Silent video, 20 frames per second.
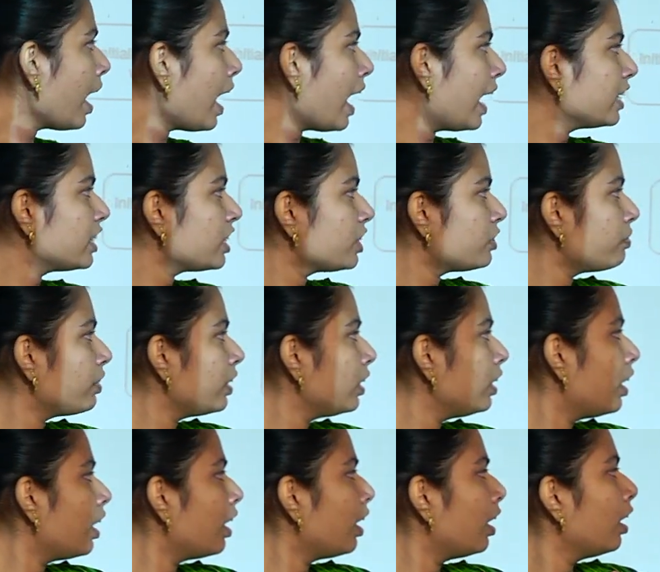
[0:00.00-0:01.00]
and it
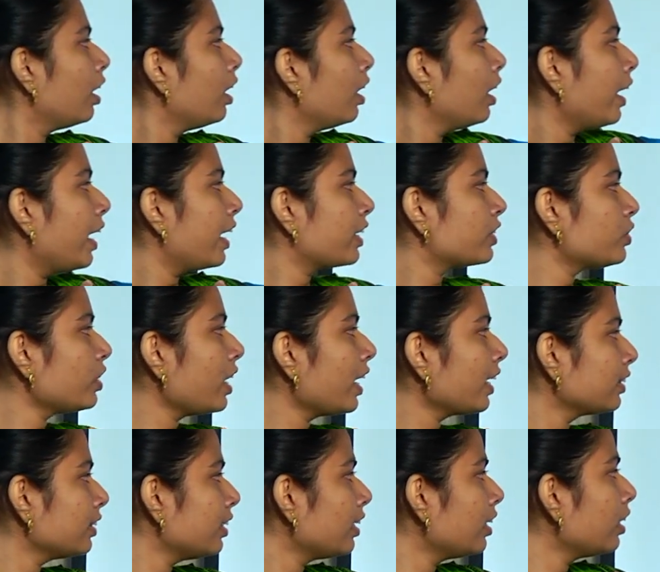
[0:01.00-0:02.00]
will uh,
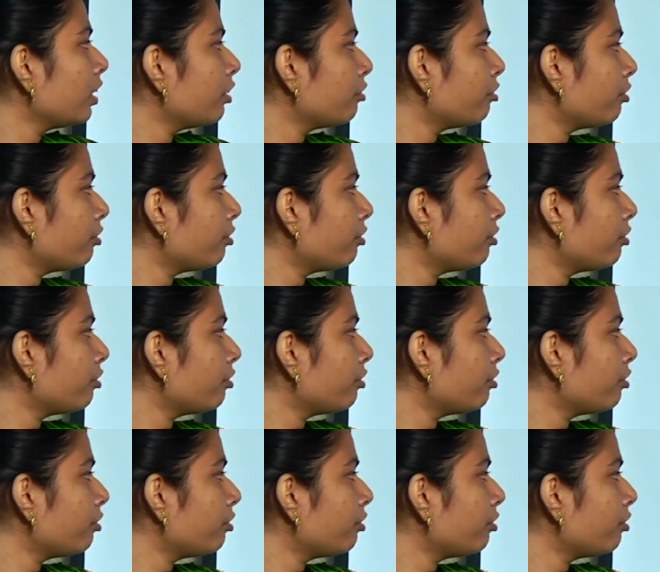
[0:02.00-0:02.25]
extract the